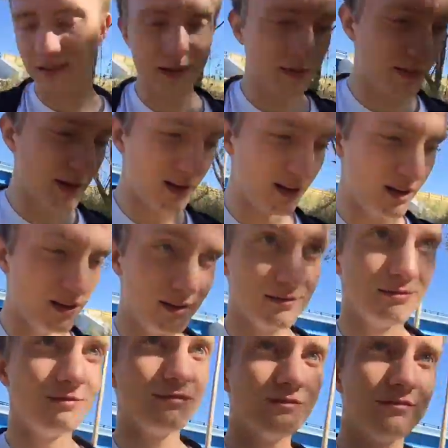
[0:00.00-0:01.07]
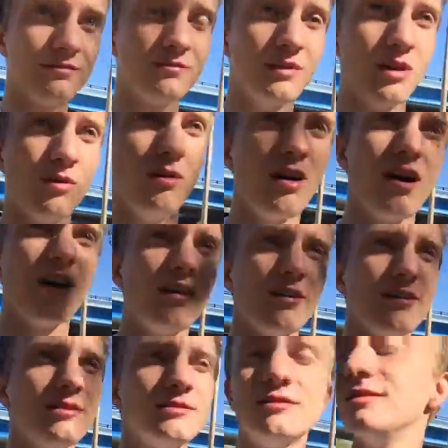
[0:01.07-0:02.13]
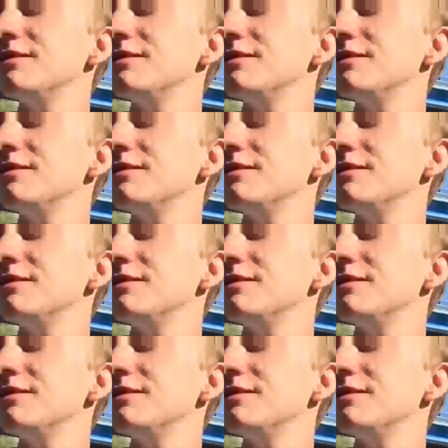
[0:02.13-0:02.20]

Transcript: It's been a while